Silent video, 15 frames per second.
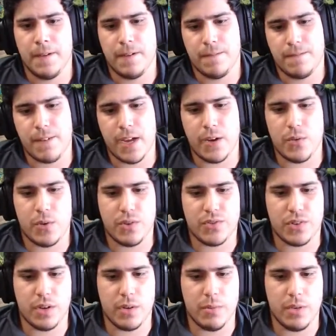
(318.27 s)
Banner is
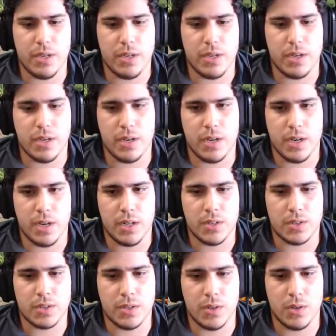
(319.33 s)
gonna be
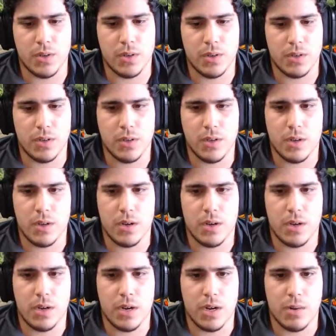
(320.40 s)
also
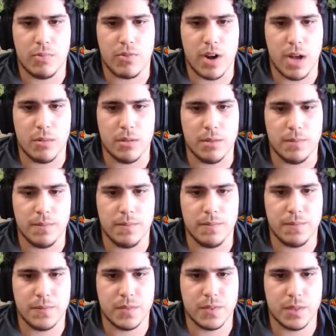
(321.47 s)
a problem,
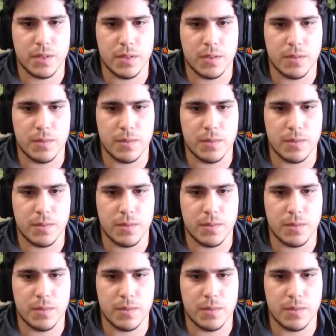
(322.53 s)
so